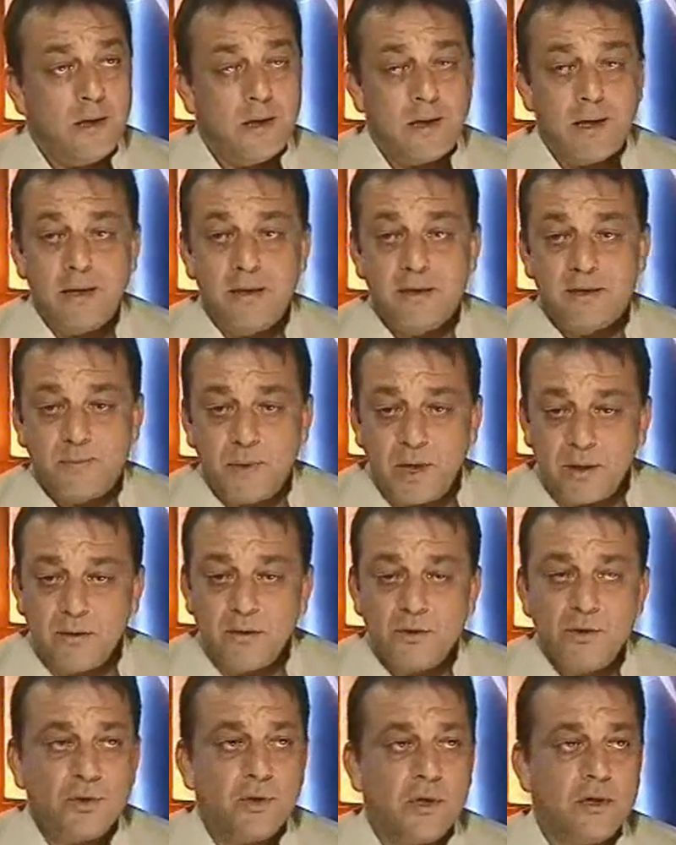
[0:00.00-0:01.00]
And I
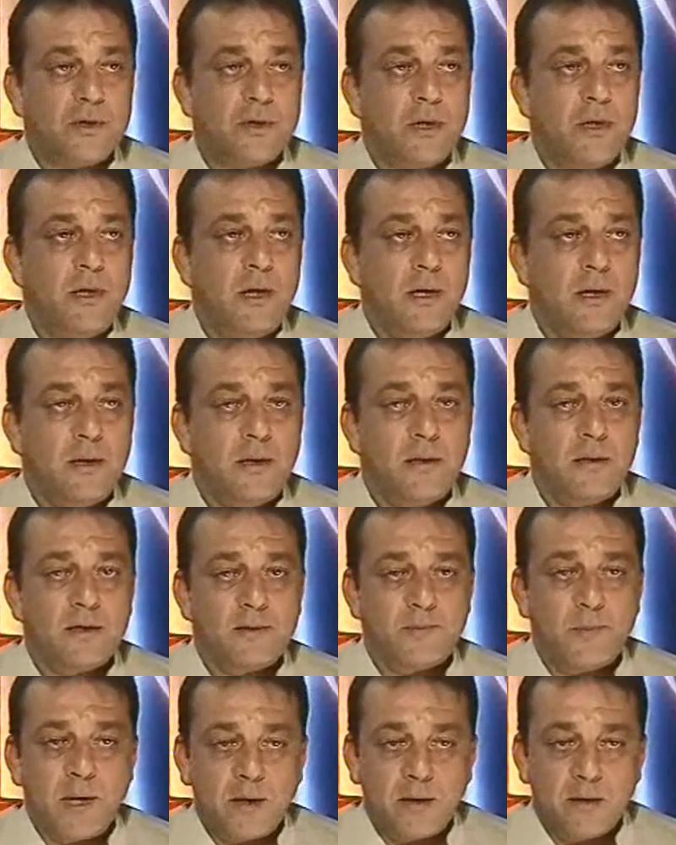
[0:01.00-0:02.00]
respect the judiciary. I
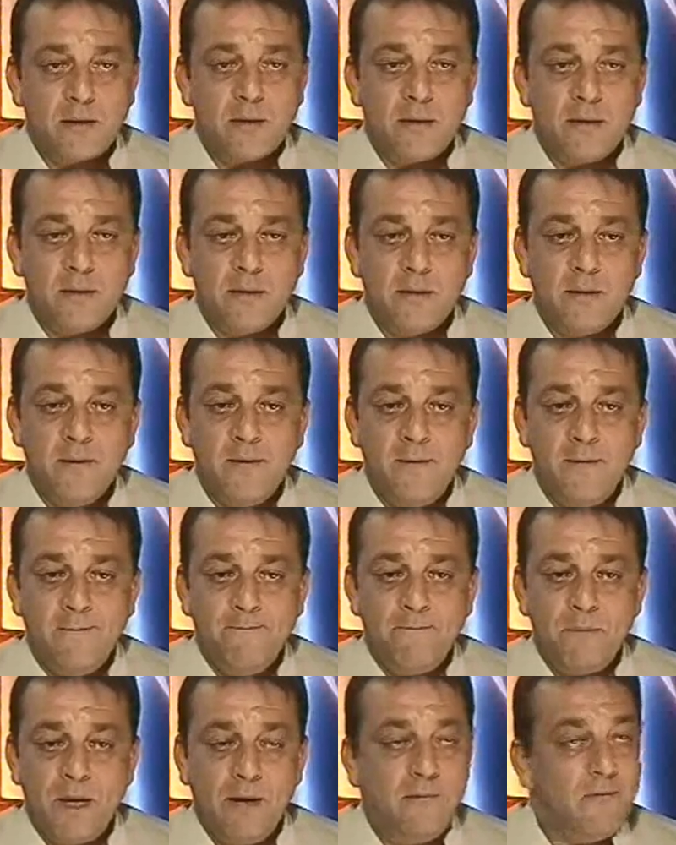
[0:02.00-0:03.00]
respect
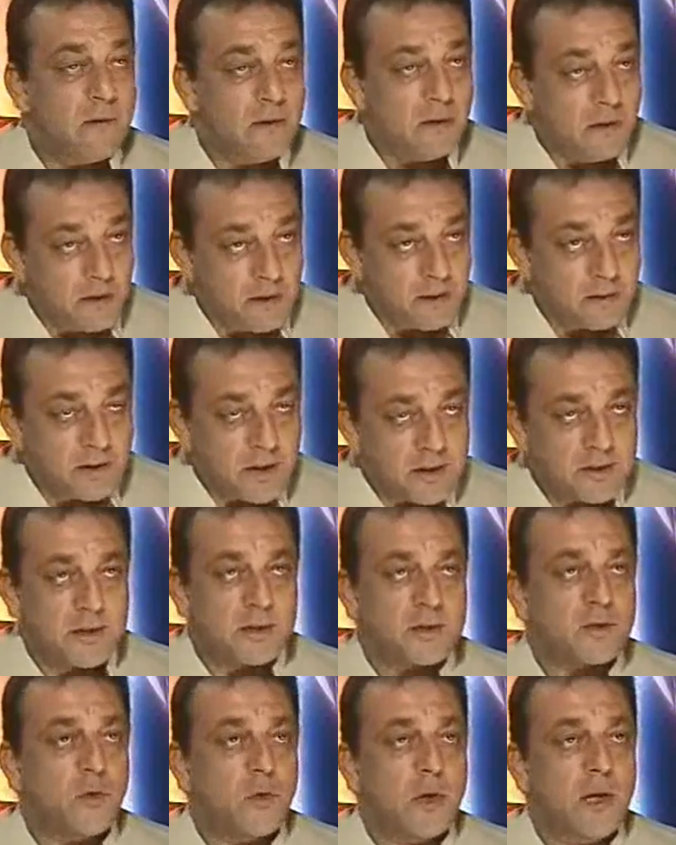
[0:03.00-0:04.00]
even uh,
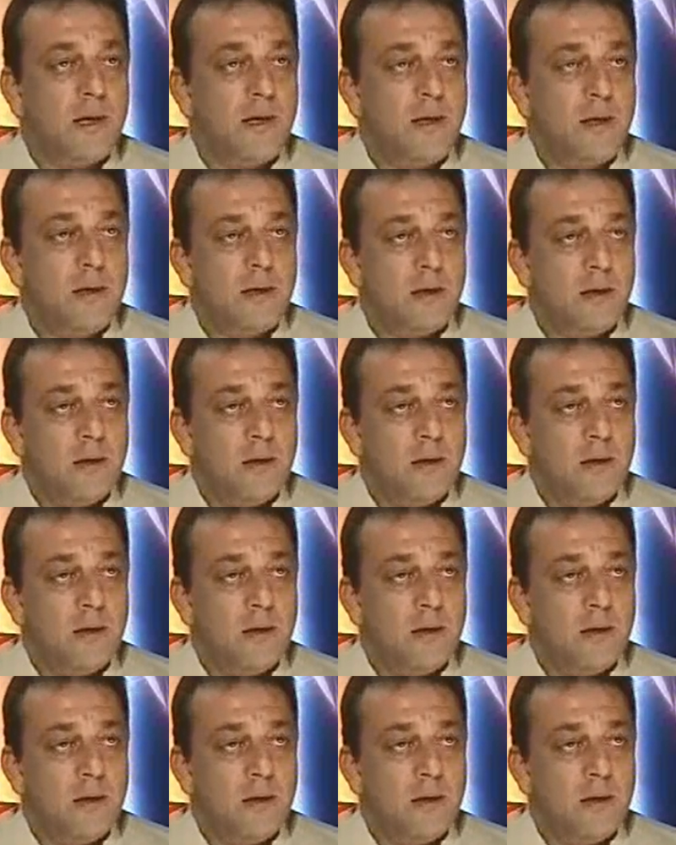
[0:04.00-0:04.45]
Justice Kode.